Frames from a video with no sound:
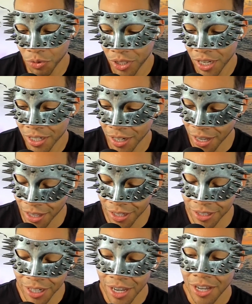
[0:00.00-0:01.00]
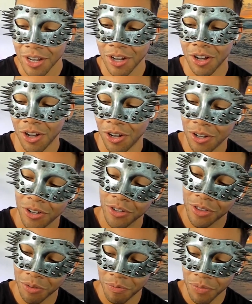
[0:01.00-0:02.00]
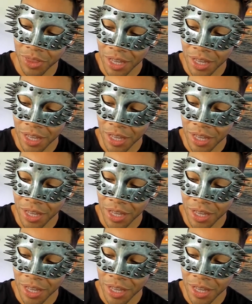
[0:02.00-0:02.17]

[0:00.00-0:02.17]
want to acknowledge all the,